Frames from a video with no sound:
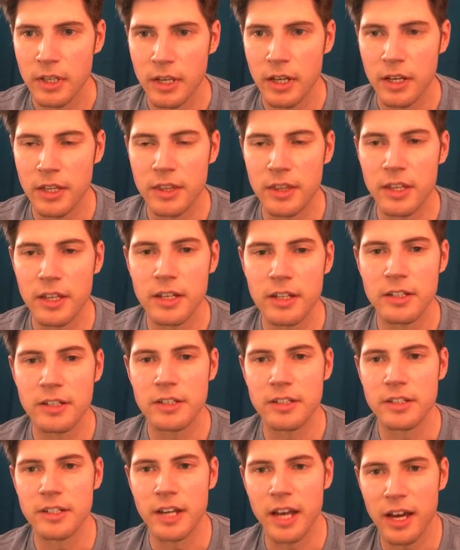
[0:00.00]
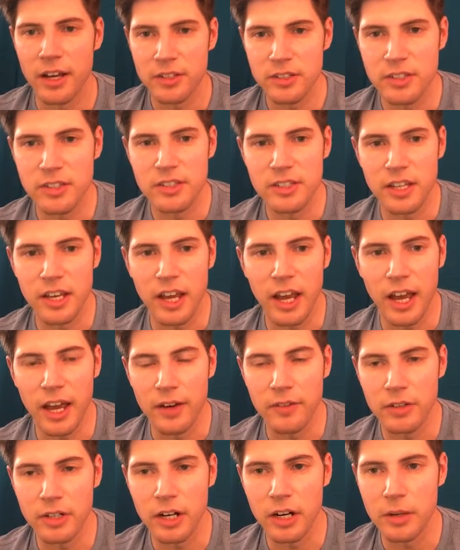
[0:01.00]
and then now since they
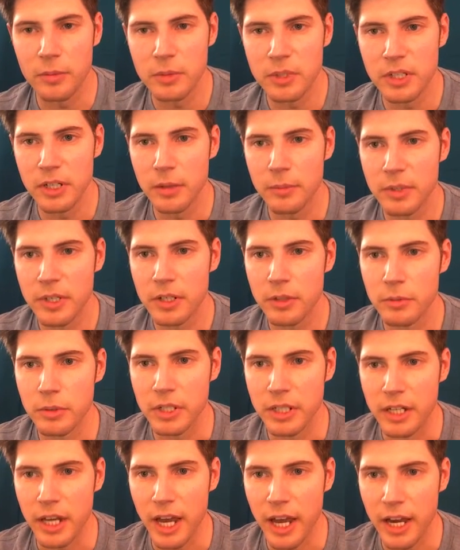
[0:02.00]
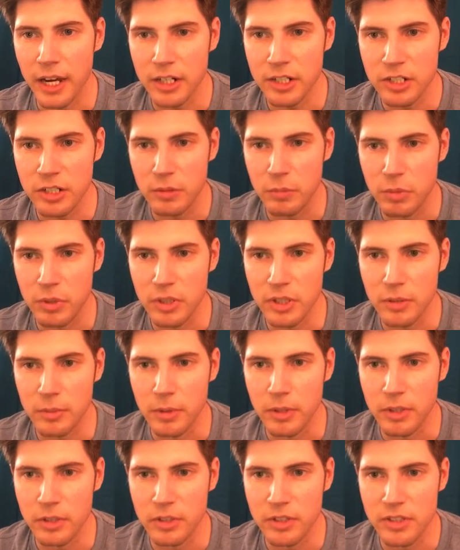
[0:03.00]
have a common denominator, we can actually put them
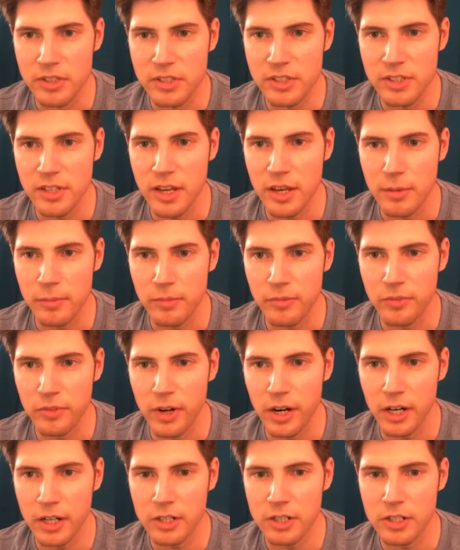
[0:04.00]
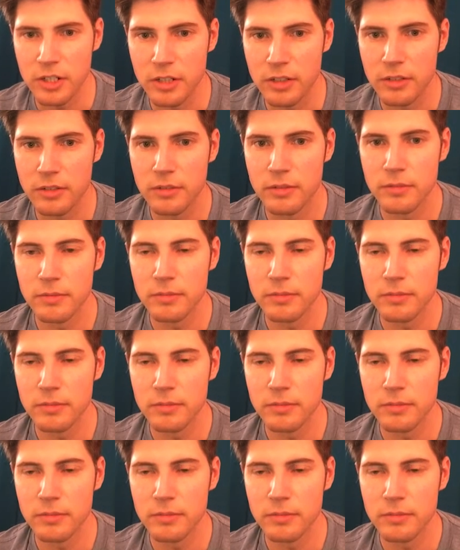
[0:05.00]
under the same fraction.